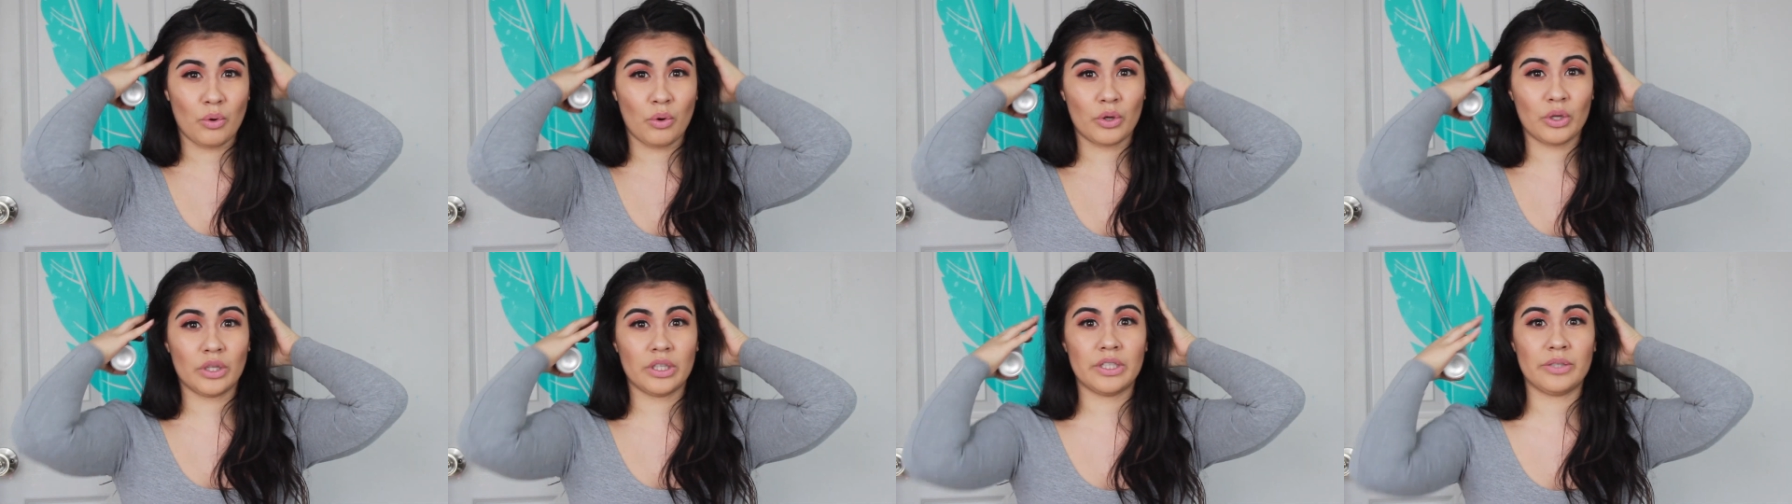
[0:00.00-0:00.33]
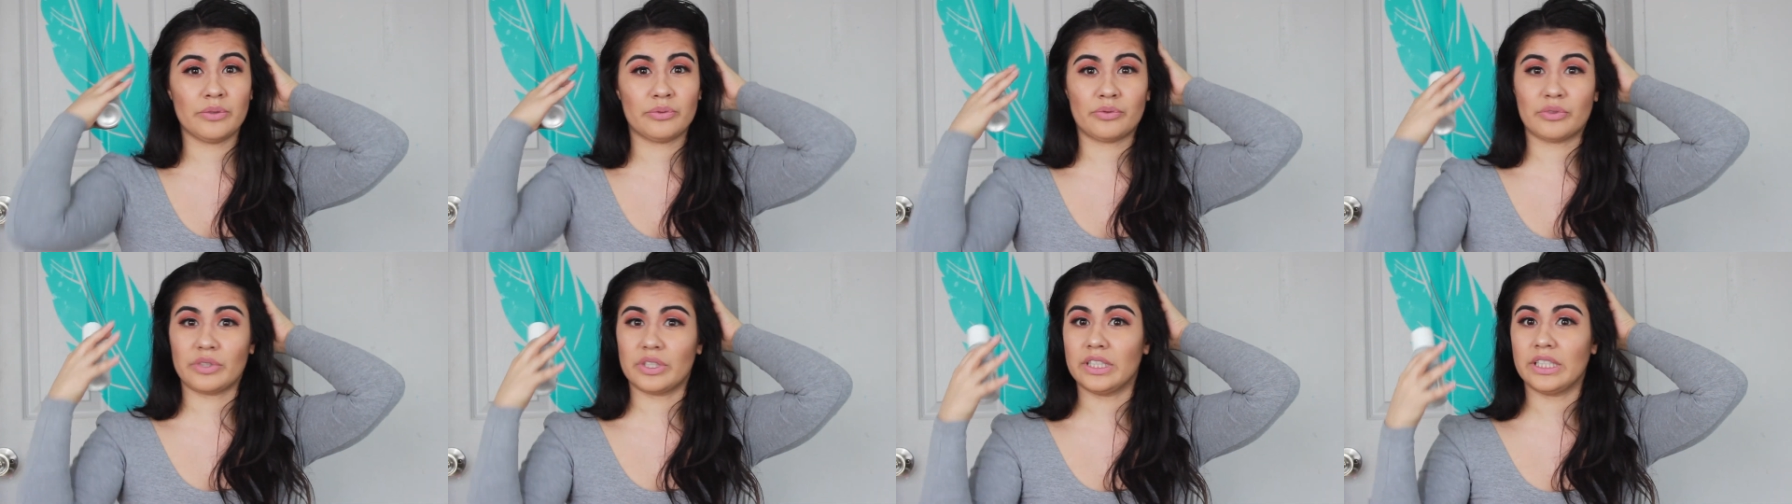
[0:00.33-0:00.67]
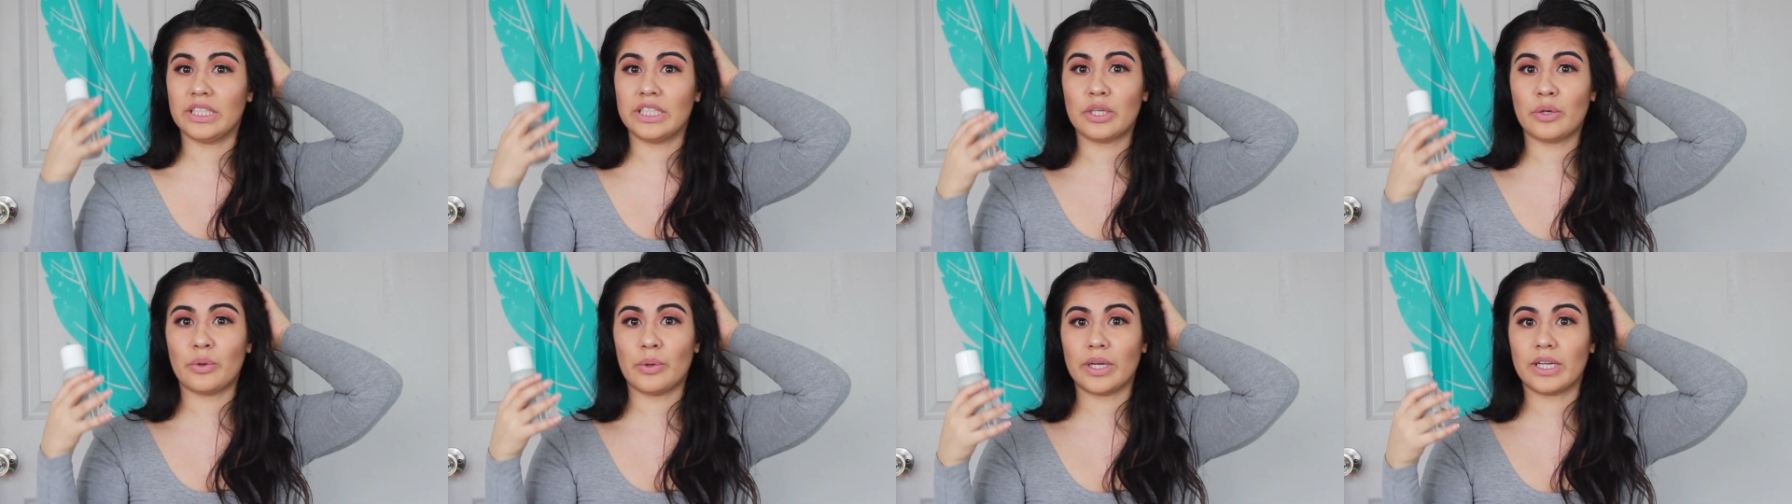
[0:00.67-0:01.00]
oily
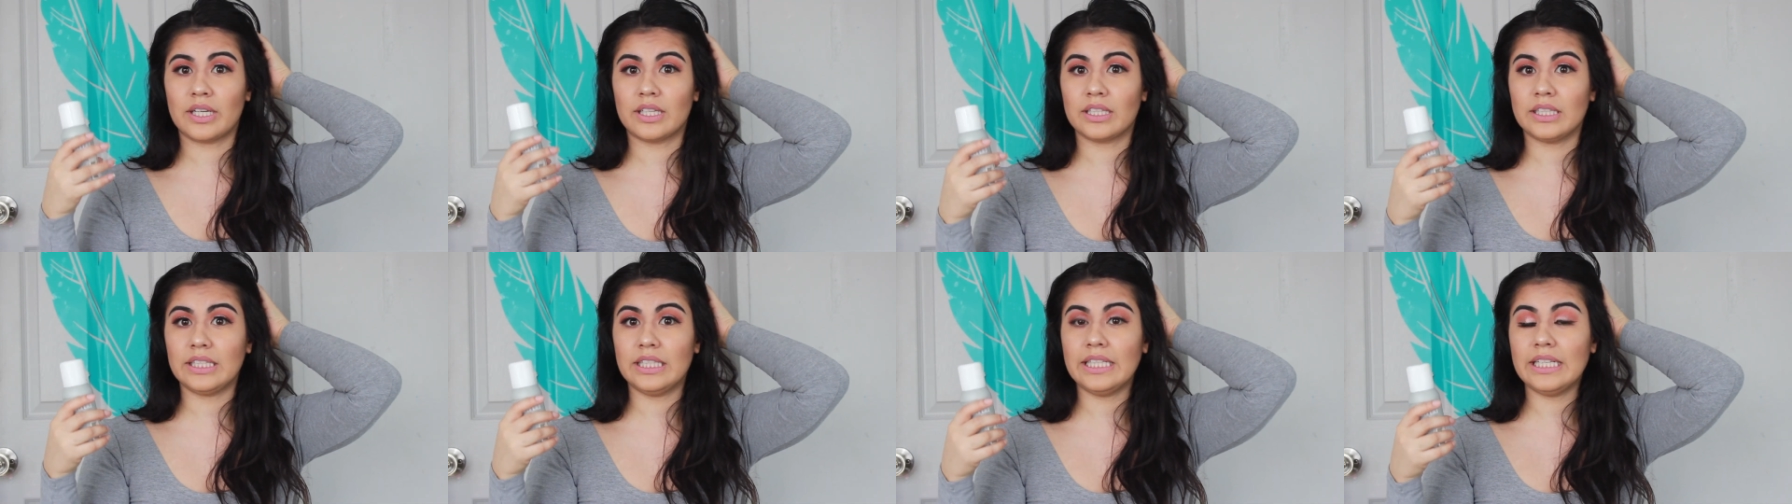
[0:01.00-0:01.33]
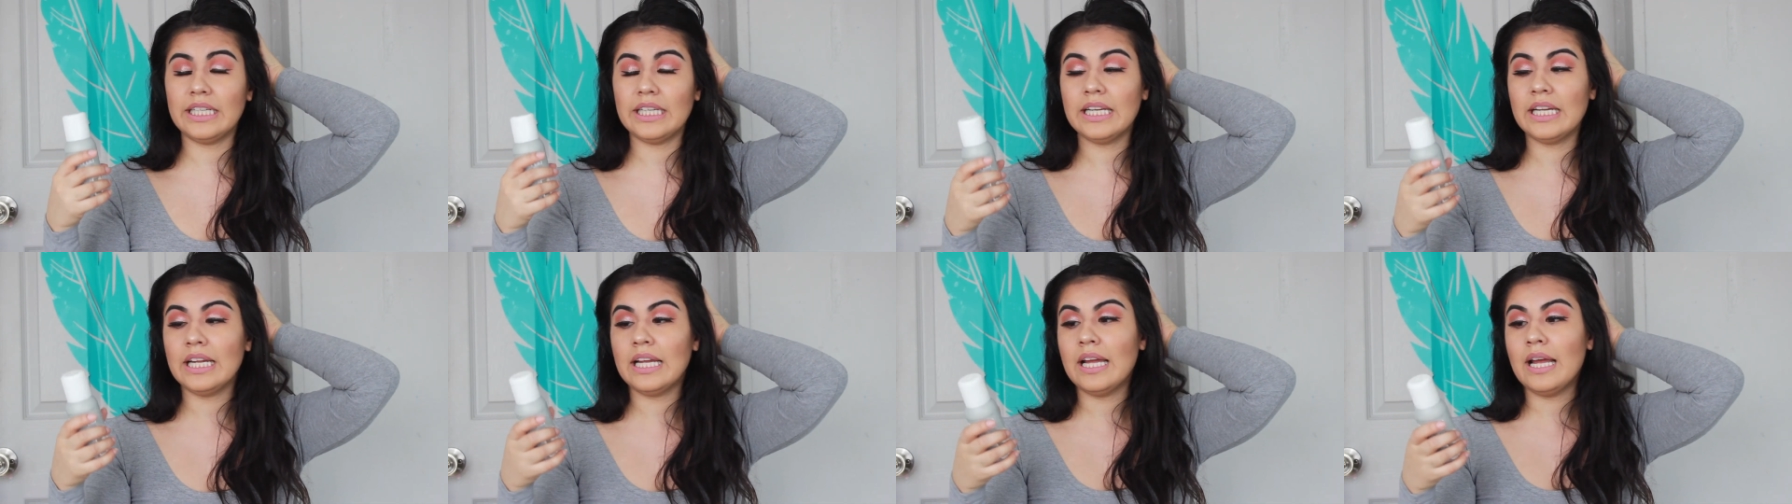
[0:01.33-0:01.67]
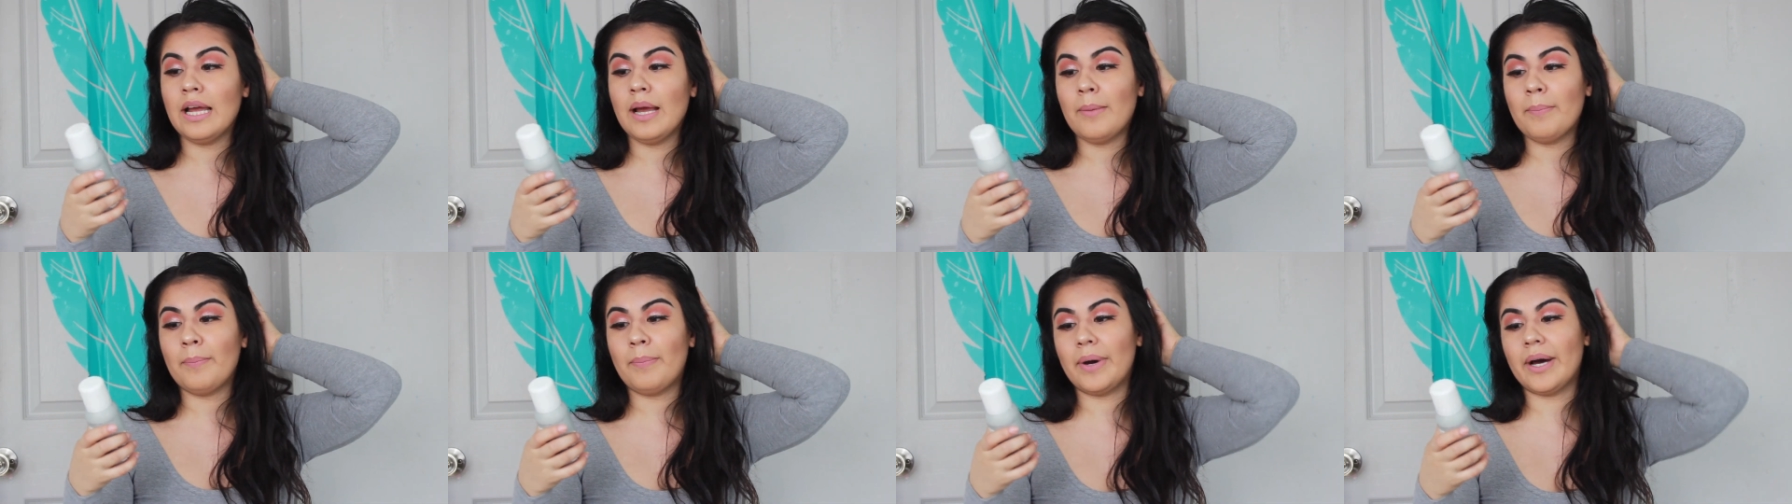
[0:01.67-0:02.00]
really quickly,
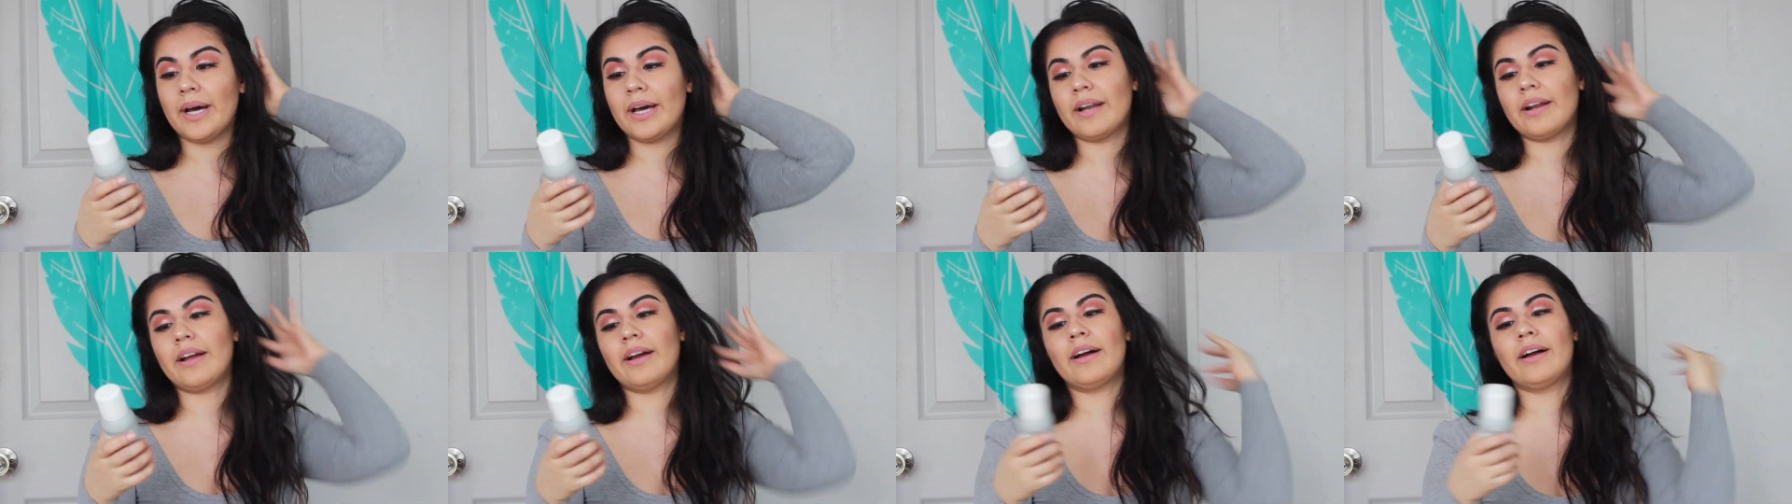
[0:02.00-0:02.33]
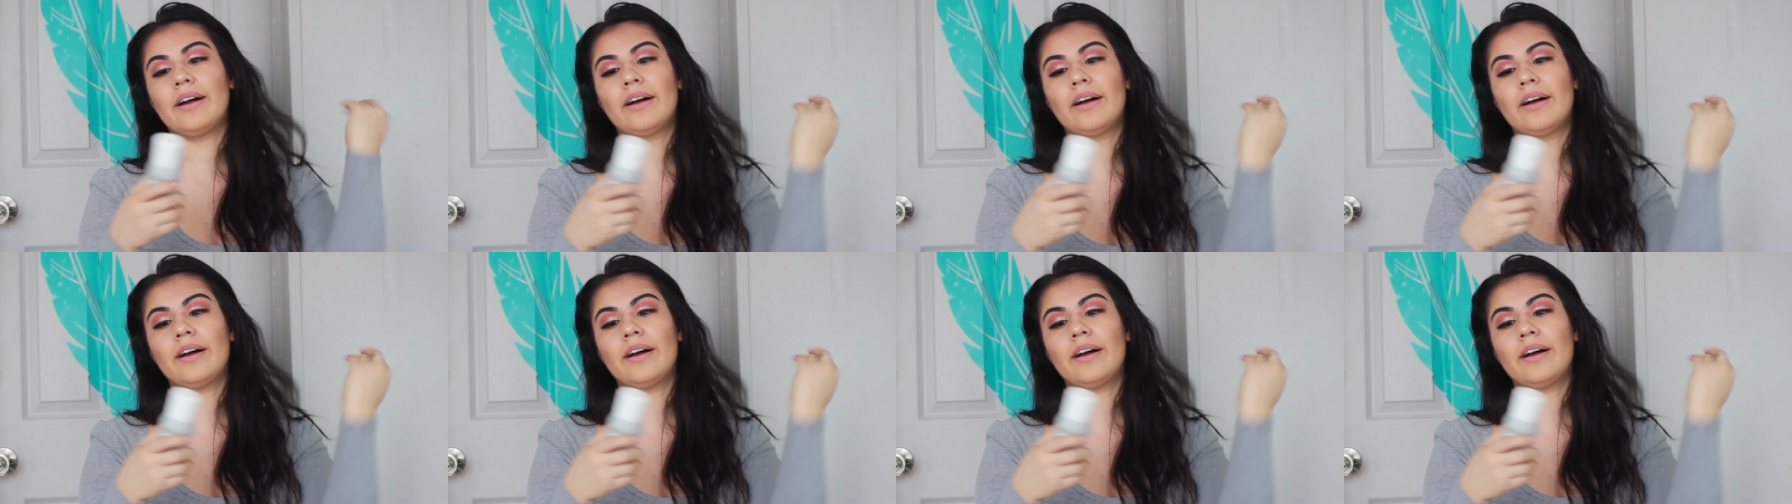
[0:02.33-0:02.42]
but